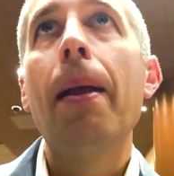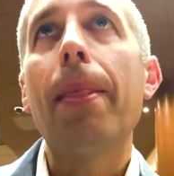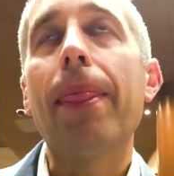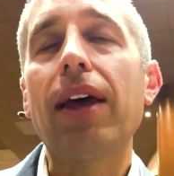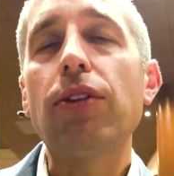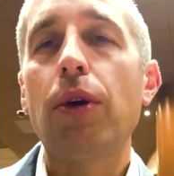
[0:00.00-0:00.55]

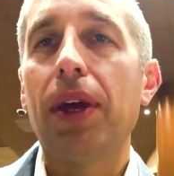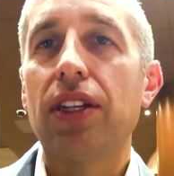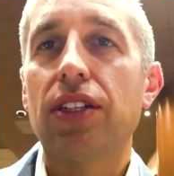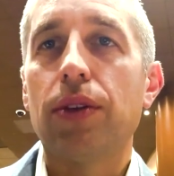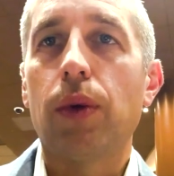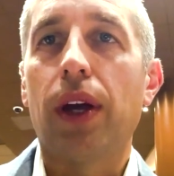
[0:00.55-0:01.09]
And that's what
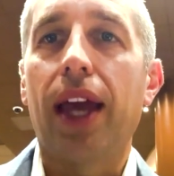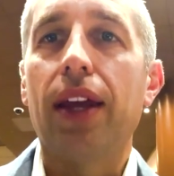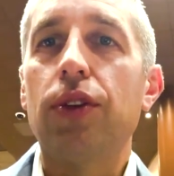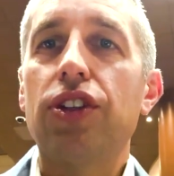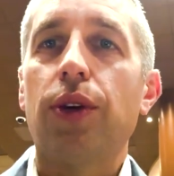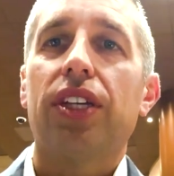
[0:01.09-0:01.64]
makes what I
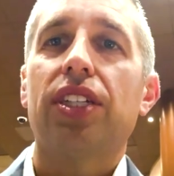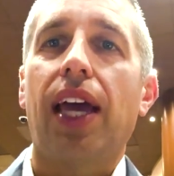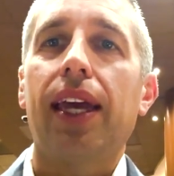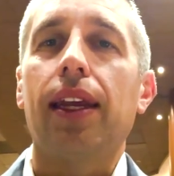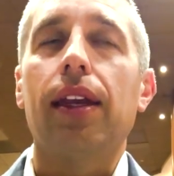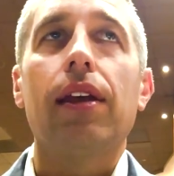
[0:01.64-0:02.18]
do so
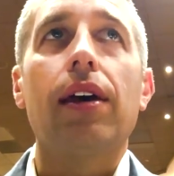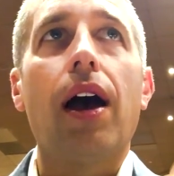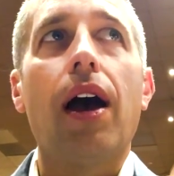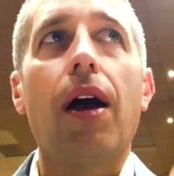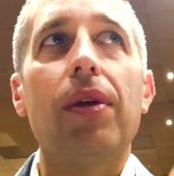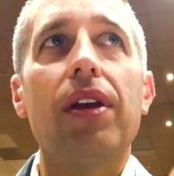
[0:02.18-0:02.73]
exciting,
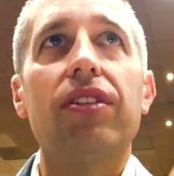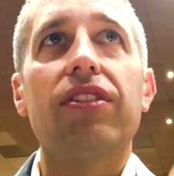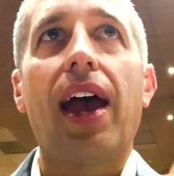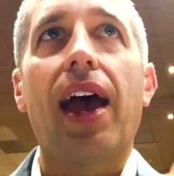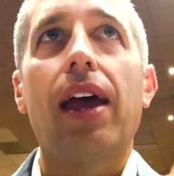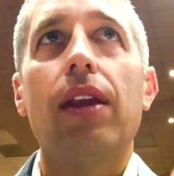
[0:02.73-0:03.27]
um, is
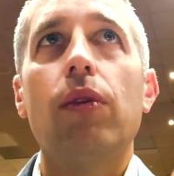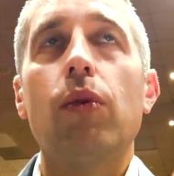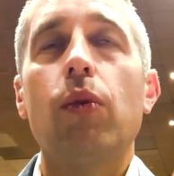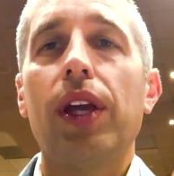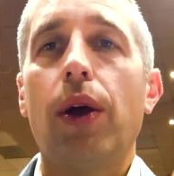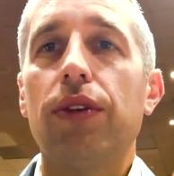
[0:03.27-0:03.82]
that
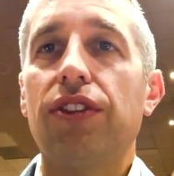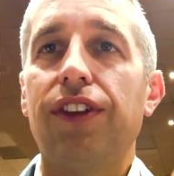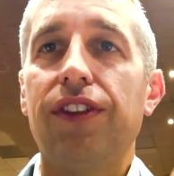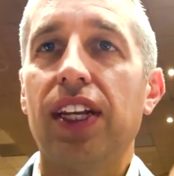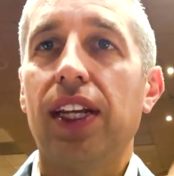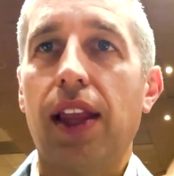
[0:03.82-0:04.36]
we host
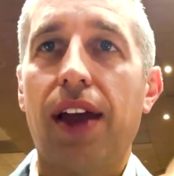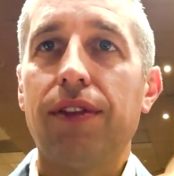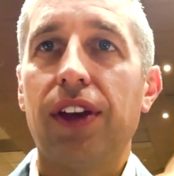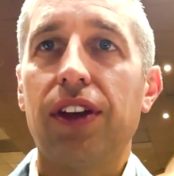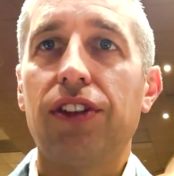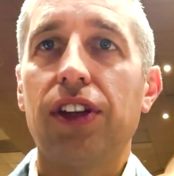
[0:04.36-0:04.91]
fifteen live
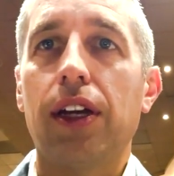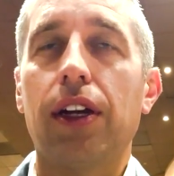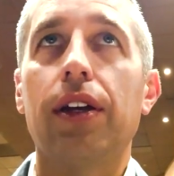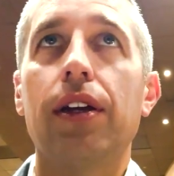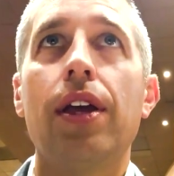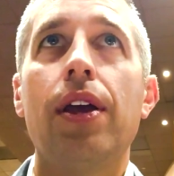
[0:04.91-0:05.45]
events a
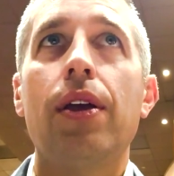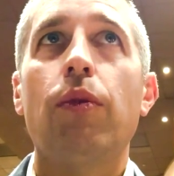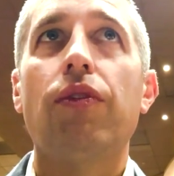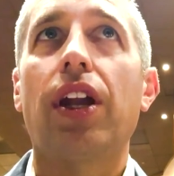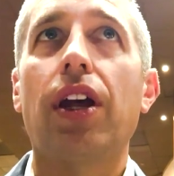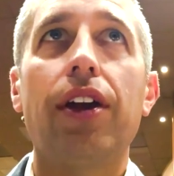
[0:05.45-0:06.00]
year.
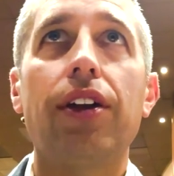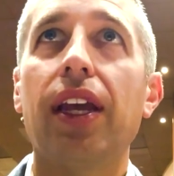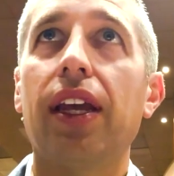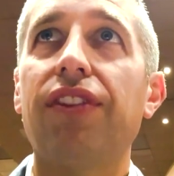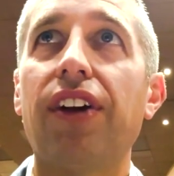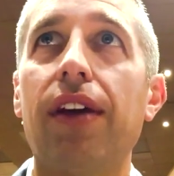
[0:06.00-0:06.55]
We've done one hundred
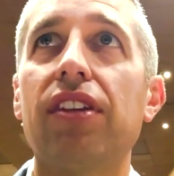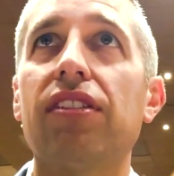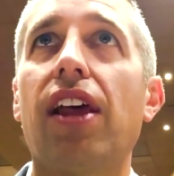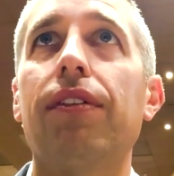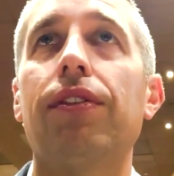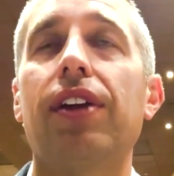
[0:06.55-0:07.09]
eighty-five of these
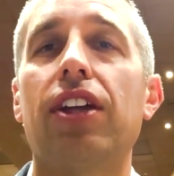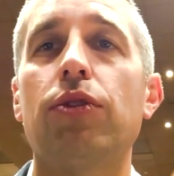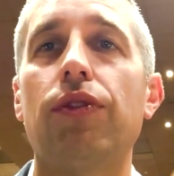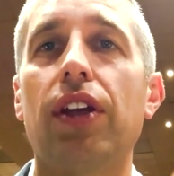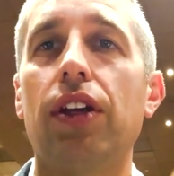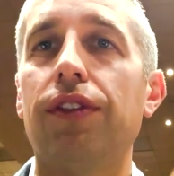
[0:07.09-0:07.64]
live events.
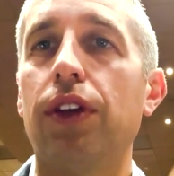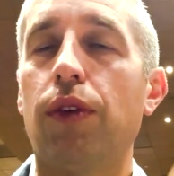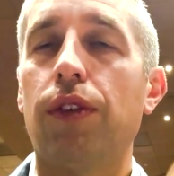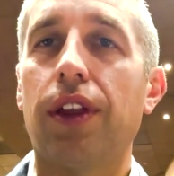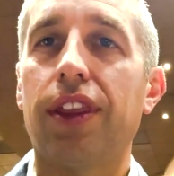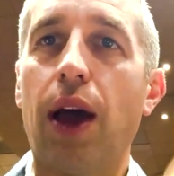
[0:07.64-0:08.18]
We've interviewed
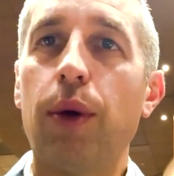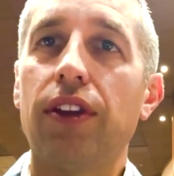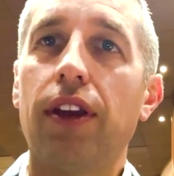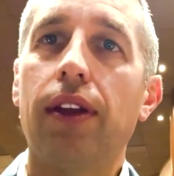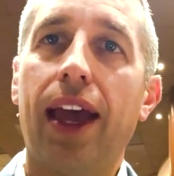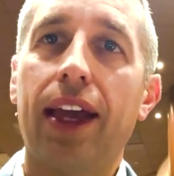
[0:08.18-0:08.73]
over a
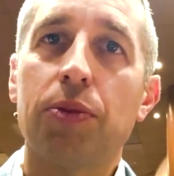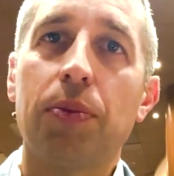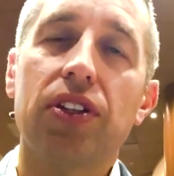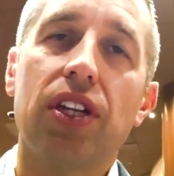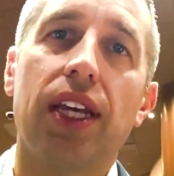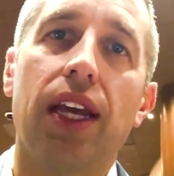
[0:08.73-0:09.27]
thousand
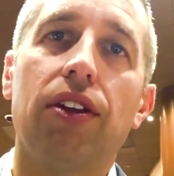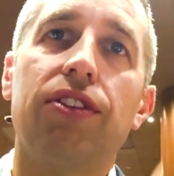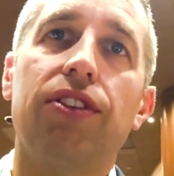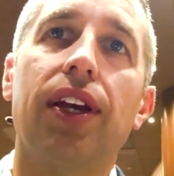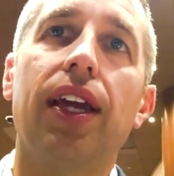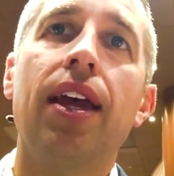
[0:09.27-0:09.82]
experts in the
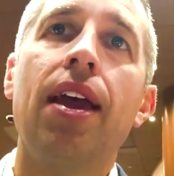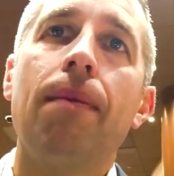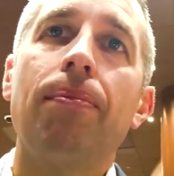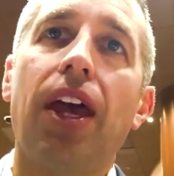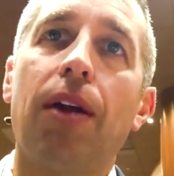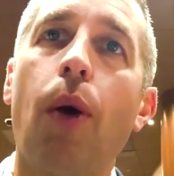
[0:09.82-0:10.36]
industry, and I'm